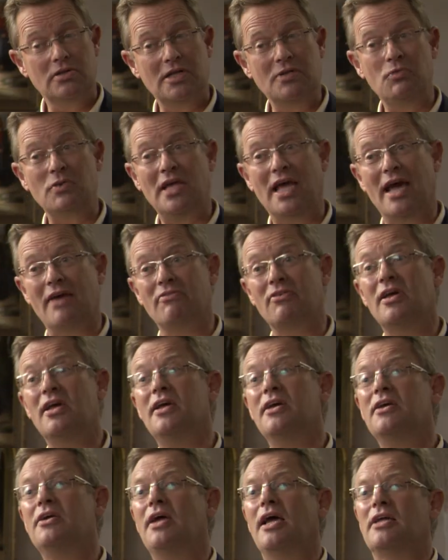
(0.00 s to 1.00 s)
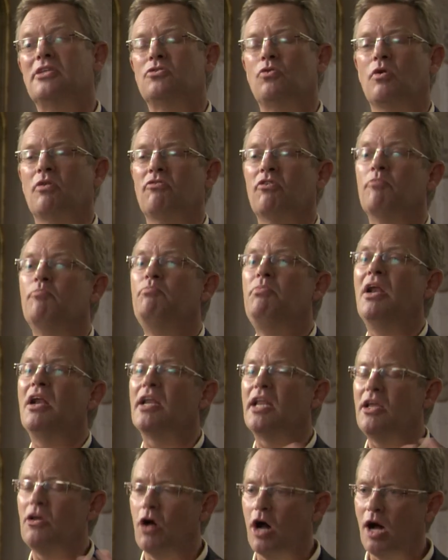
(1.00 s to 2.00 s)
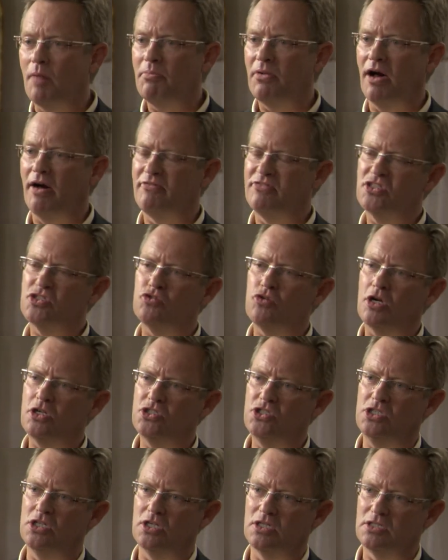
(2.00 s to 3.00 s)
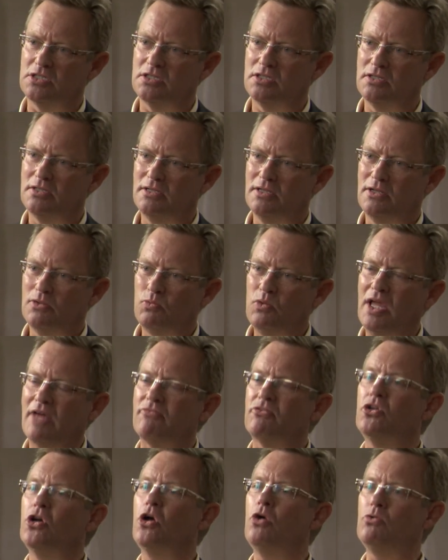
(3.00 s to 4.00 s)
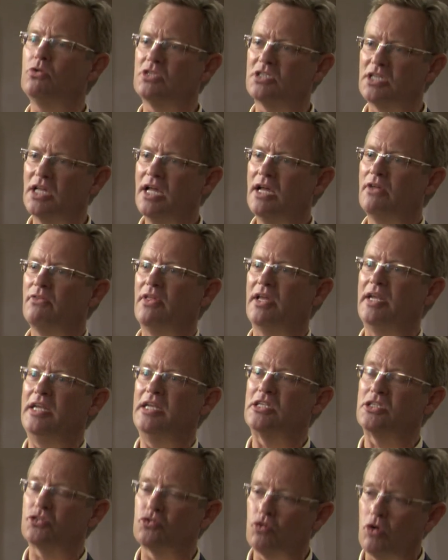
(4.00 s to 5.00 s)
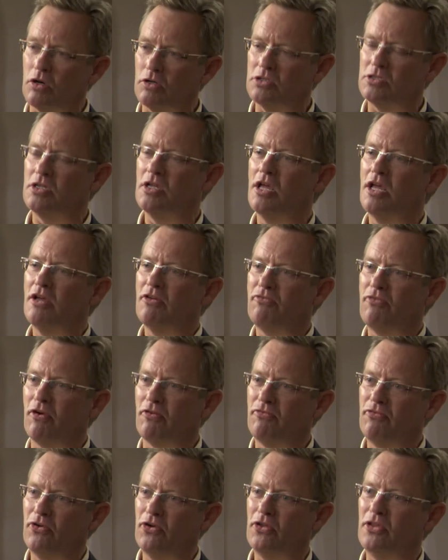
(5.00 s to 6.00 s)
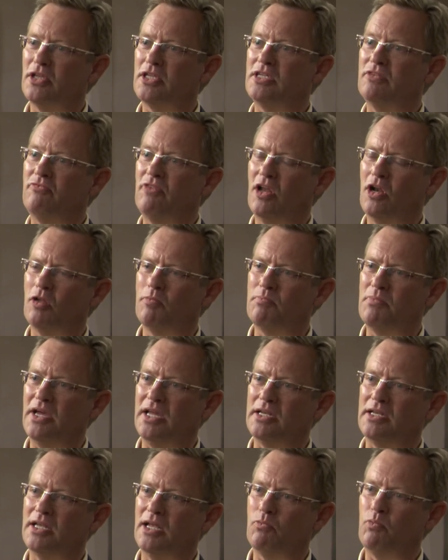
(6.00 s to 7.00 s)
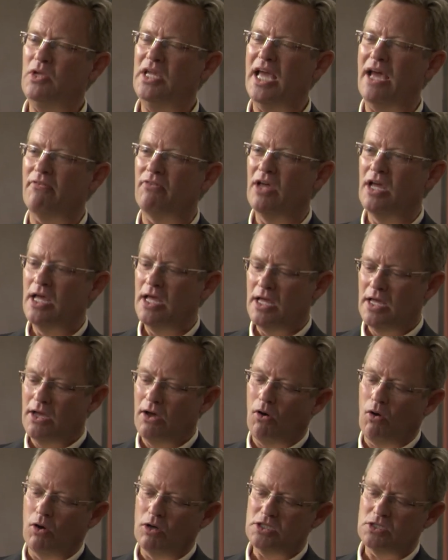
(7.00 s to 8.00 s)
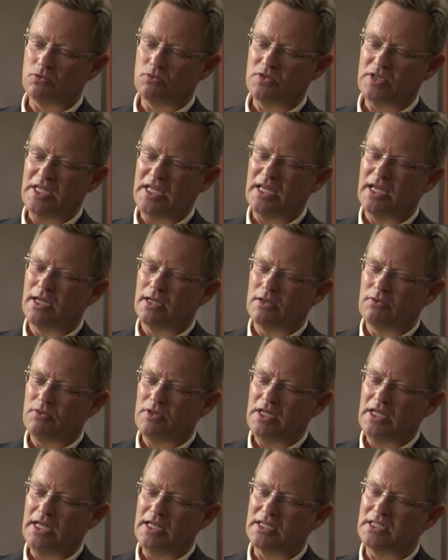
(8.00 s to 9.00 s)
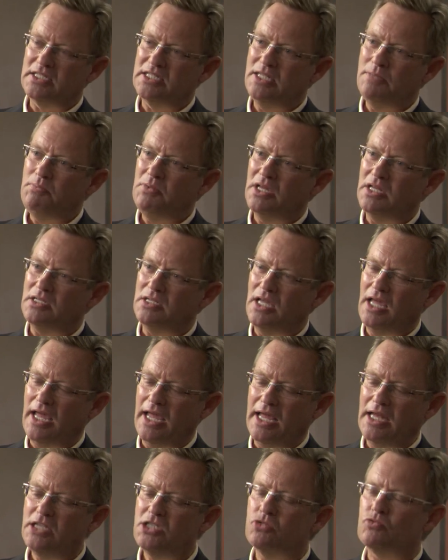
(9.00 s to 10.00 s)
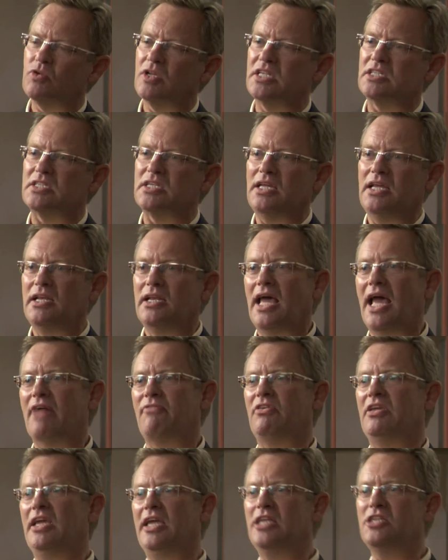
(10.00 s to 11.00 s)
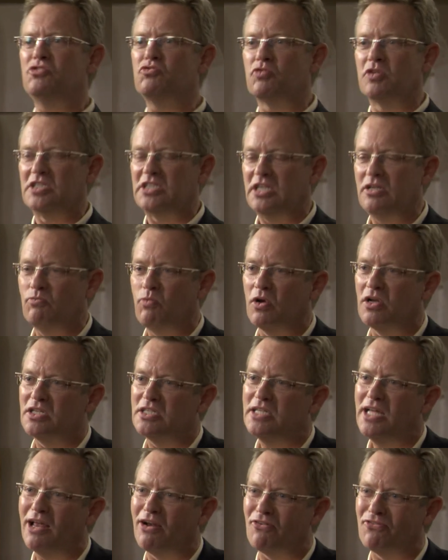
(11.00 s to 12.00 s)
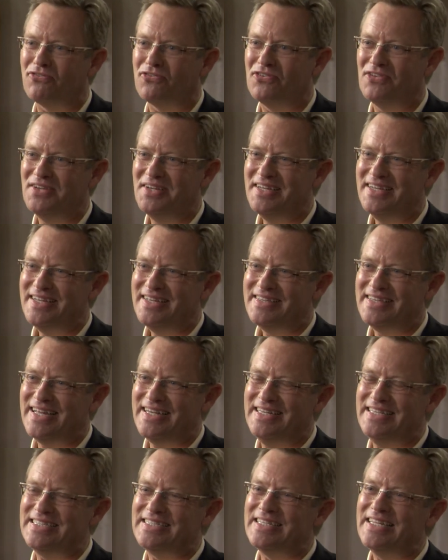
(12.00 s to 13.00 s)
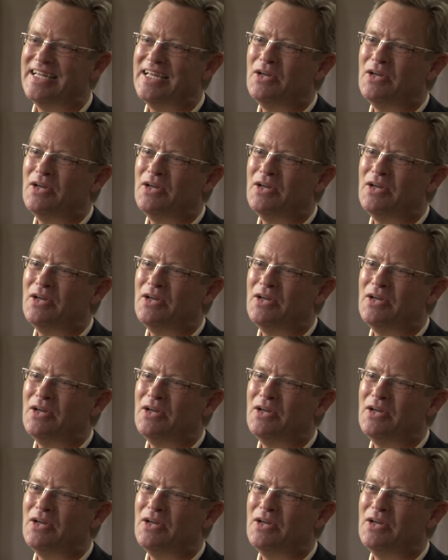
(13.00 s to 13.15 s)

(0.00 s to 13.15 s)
then we have a sort of a building up of structures. We have codes that instruct for further development. And we have also the incipient interest in having interest in oneself. That is,